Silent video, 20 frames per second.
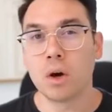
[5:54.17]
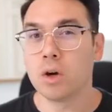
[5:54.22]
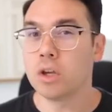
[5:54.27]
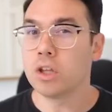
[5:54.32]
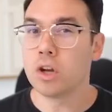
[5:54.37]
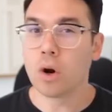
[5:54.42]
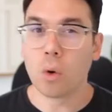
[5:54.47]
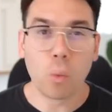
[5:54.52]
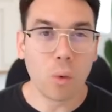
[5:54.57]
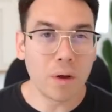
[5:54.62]

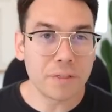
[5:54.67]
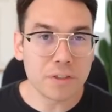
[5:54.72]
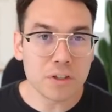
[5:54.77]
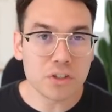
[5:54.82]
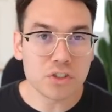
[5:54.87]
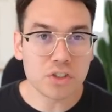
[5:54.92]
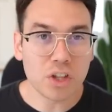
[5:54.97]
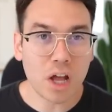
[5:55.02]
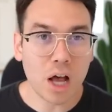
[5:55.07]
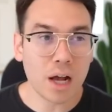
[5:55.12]
what the
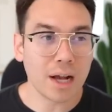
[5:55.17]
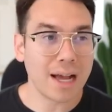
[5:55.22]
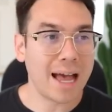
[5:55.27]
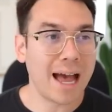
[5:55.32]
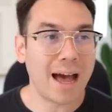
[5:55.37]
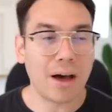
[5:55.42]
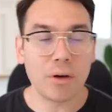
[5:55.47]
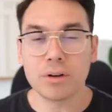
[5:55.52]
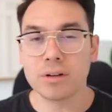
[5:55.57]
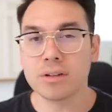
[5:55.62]
stock,
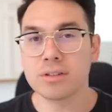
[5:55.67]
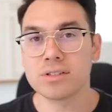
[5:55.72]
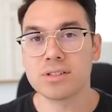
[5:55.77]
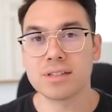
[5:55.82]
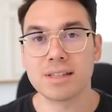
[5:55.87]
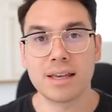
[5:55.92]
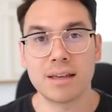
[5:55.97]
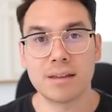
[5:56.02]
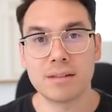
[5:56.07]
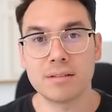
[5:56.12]
how does,